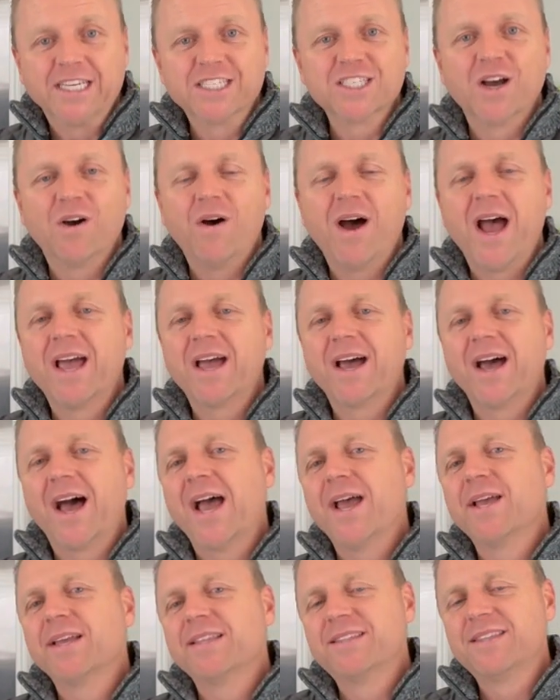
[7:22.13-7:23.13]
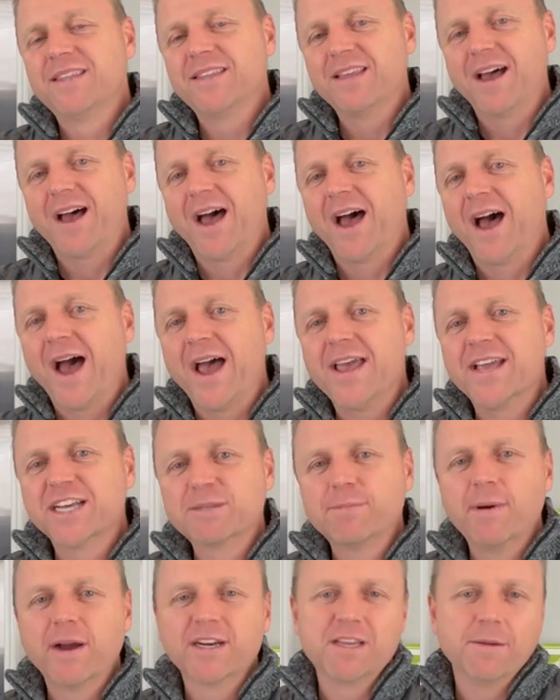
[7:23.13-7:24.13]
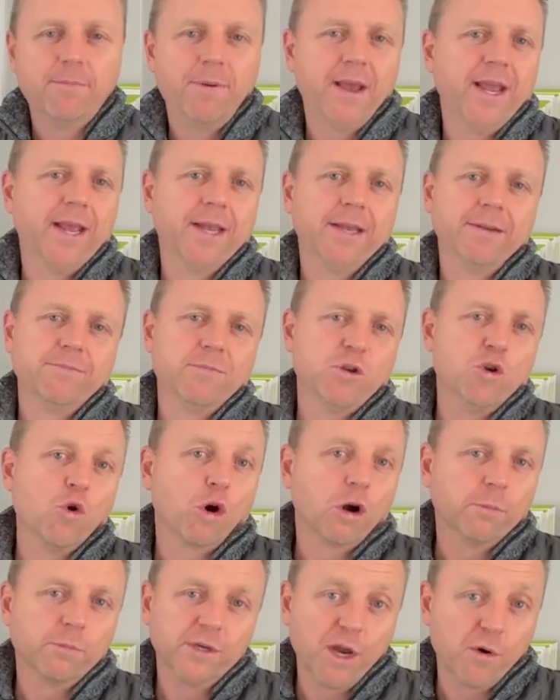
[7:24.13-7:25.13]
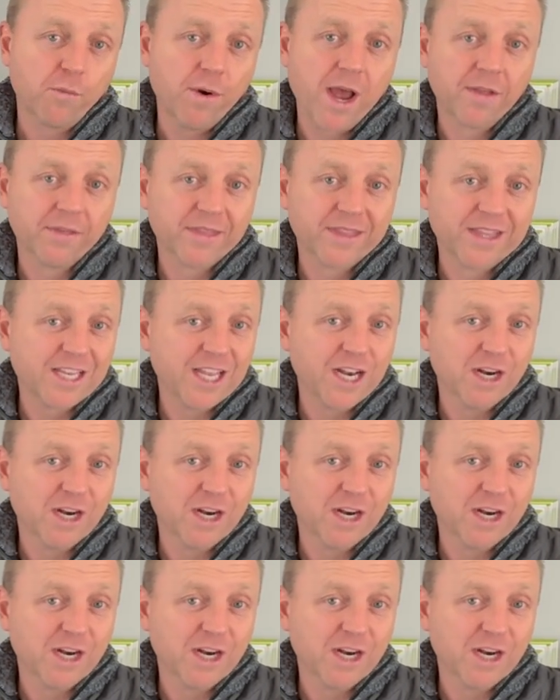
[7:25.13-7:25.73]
So I expect to pay normally around